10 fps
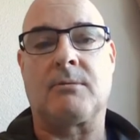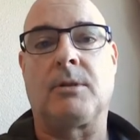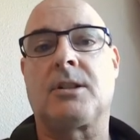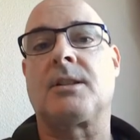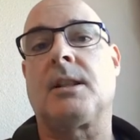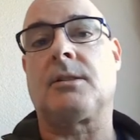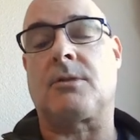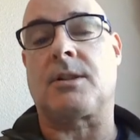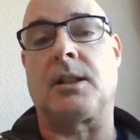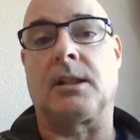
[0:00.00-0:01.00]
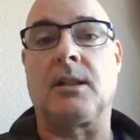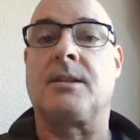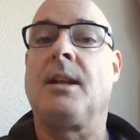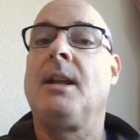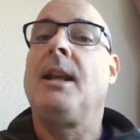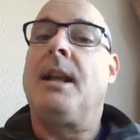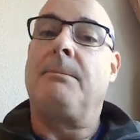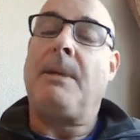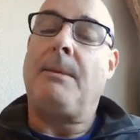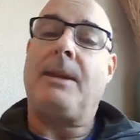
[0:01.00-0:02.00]
which is interesting because,
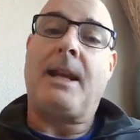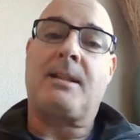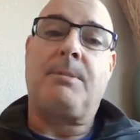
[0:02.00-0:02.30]
and maybe that's